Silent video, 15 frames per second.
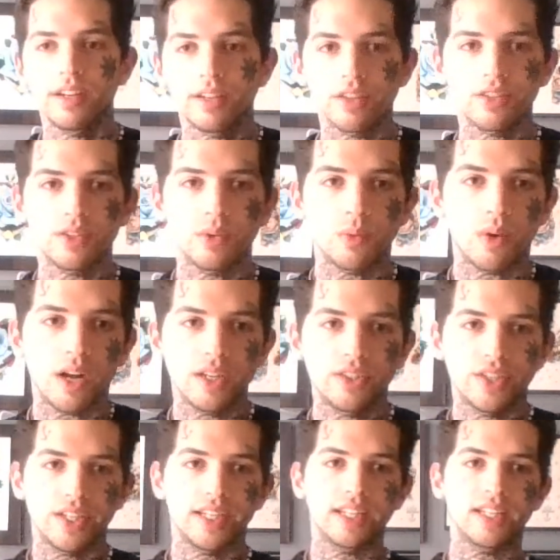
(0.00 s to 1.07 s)
Just watch
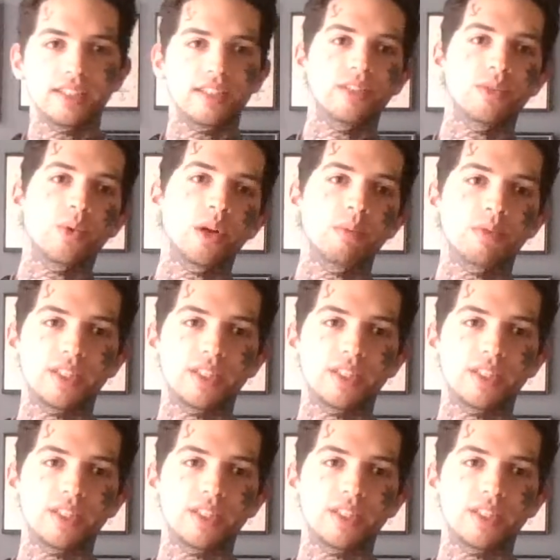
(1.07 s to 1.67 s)
it and listen to what I'm